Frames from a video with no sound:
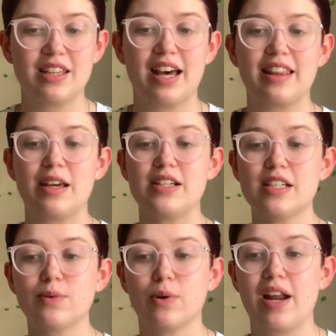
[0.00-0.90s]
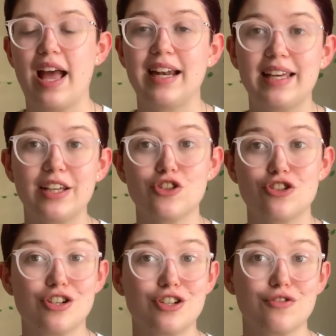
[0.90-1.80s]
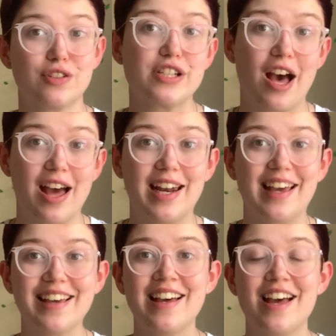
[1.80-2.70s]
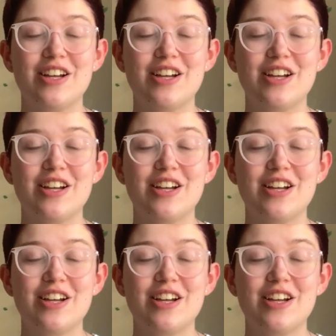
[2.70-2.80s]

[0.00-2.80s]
that they didn't want any students returning